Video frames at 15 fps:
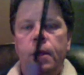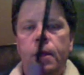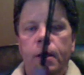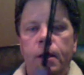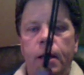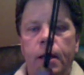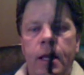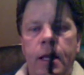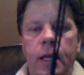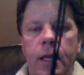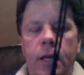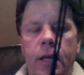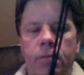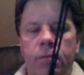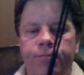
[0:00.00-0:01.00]
Now you
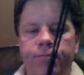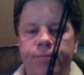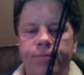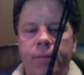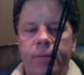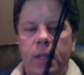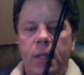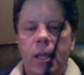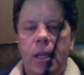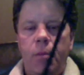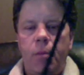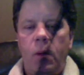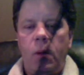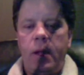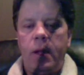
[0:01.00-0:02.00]
can
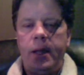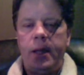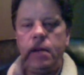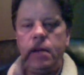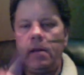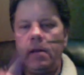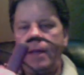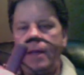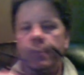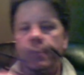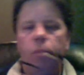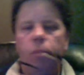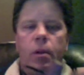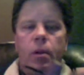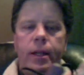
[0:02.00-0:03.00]
pull it. You don't have to
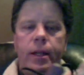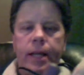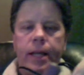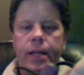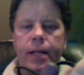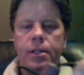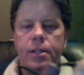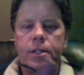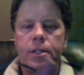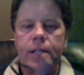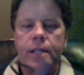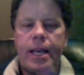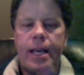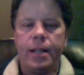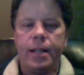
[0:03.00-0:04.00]
pull it tight just
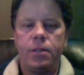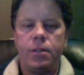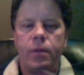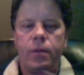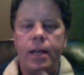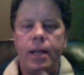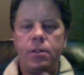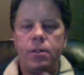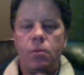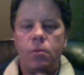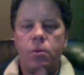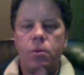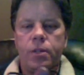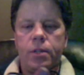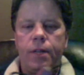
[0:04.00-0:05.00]
yet, because we got some more
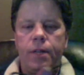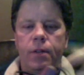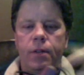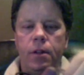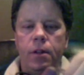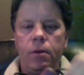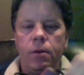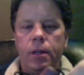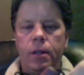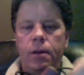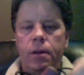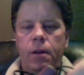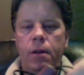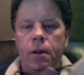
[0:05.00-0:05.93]
stuff to do here.